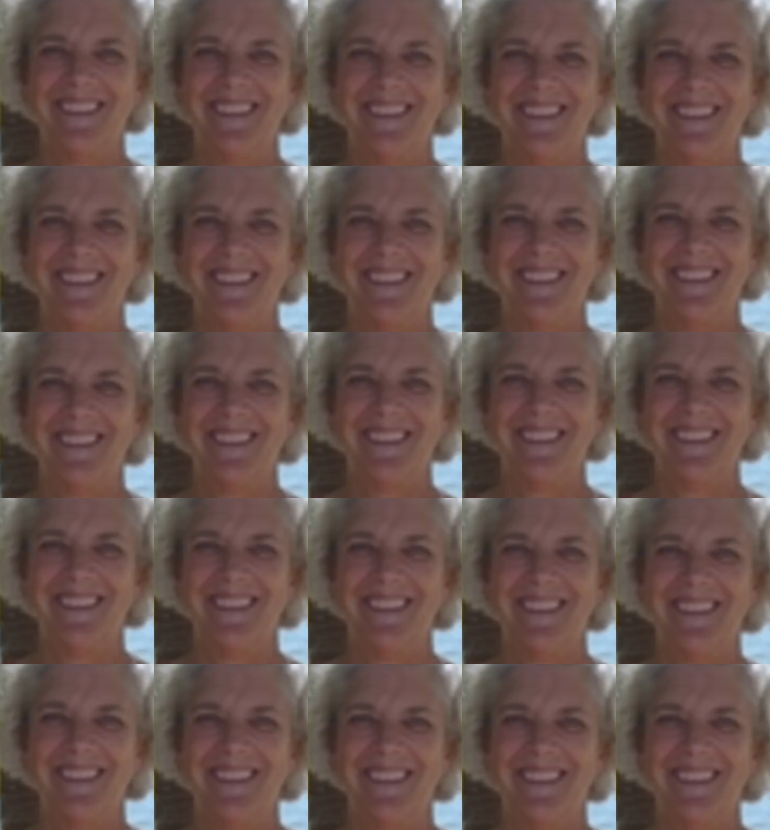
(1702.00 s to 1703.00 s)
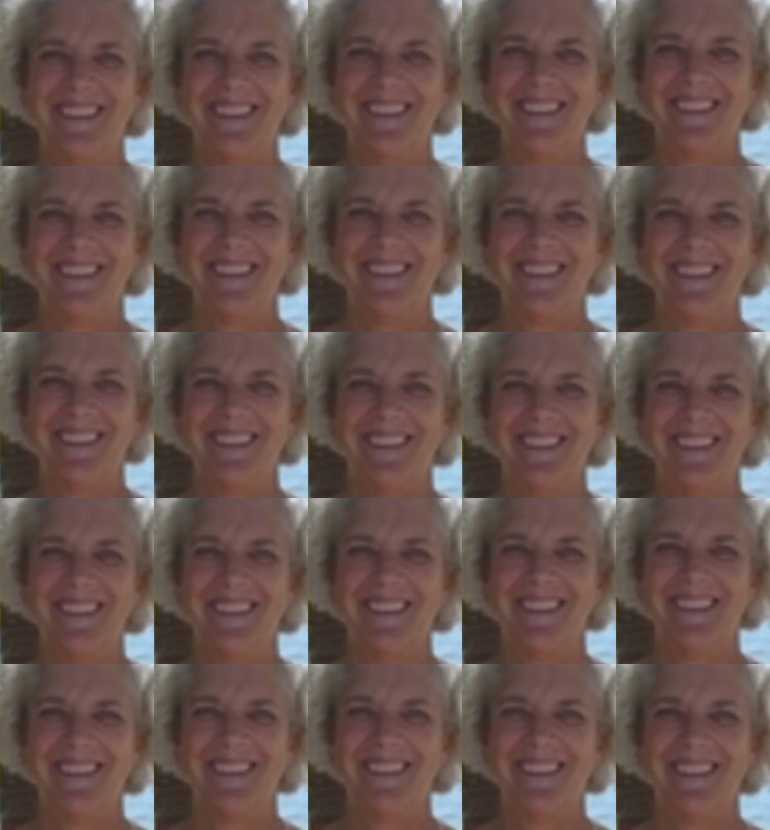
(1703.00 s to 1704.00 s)
She was the first
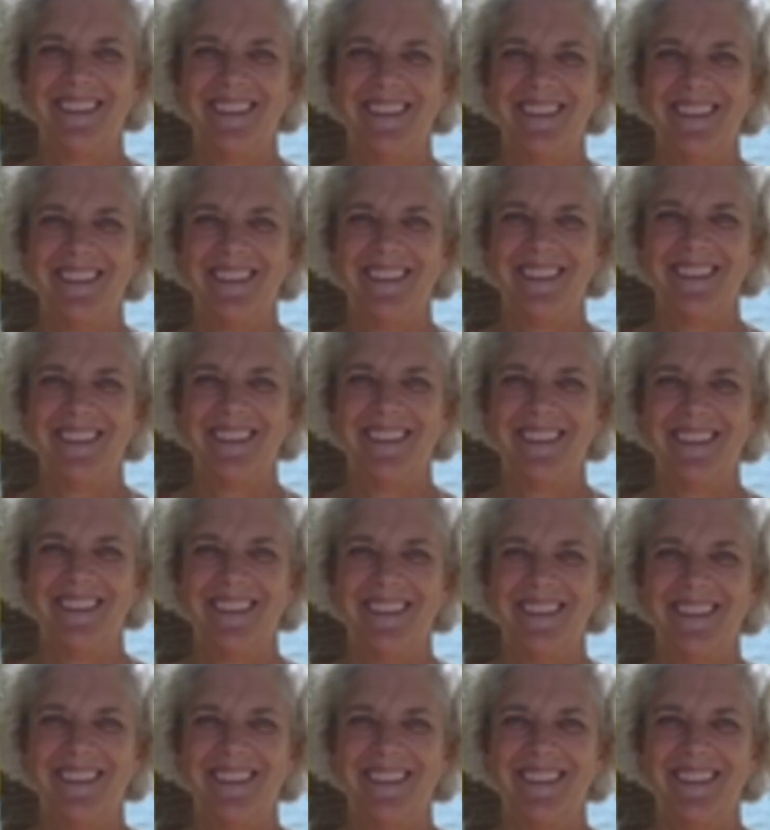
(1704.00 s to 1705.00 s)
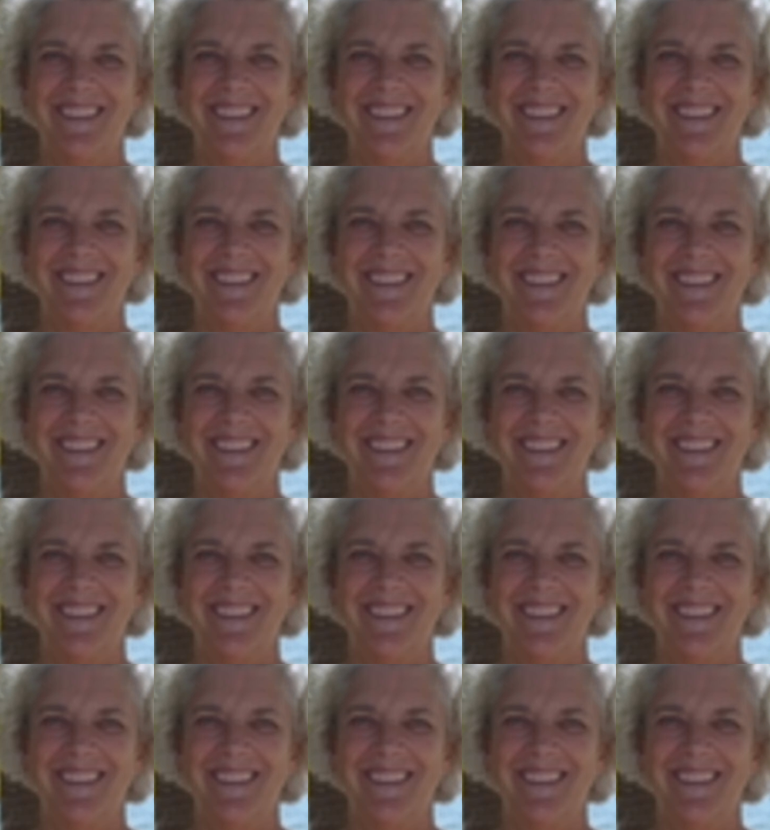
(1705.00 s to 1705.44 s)
um, coral reef, she